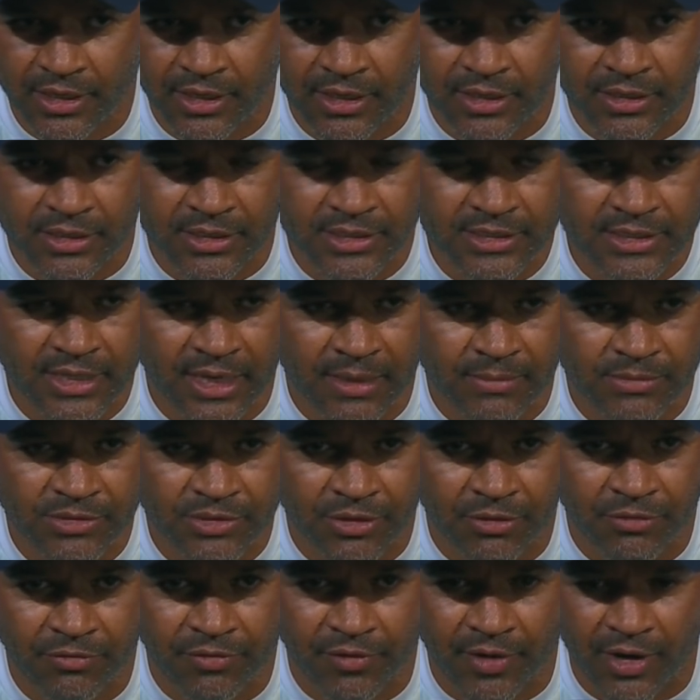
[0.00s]
in this game
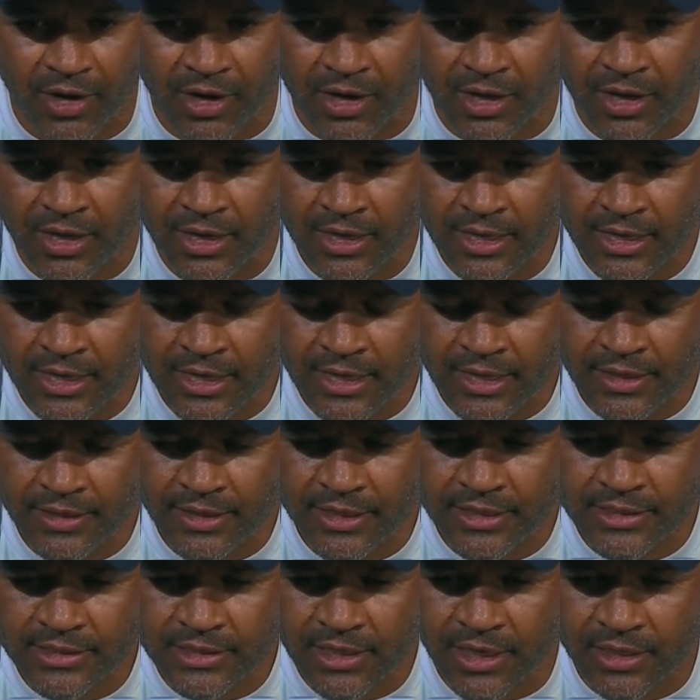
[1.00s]
so far,
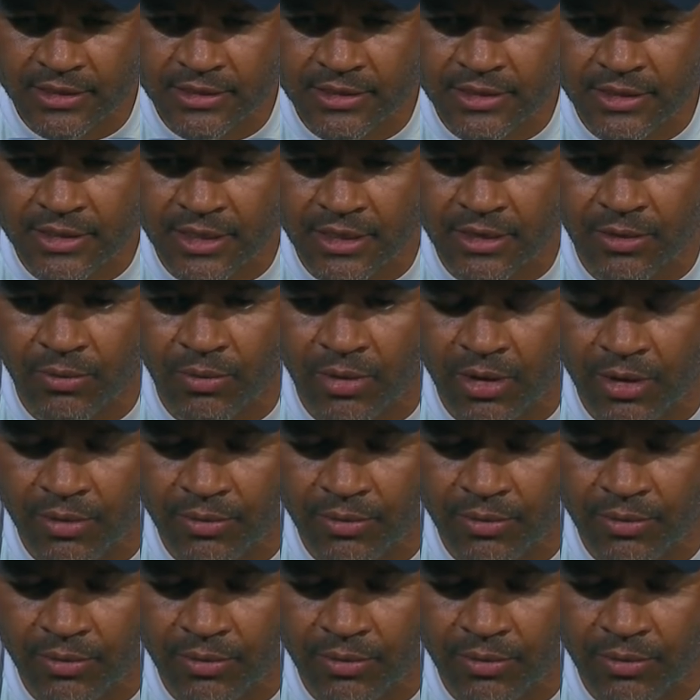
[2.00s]
they started really well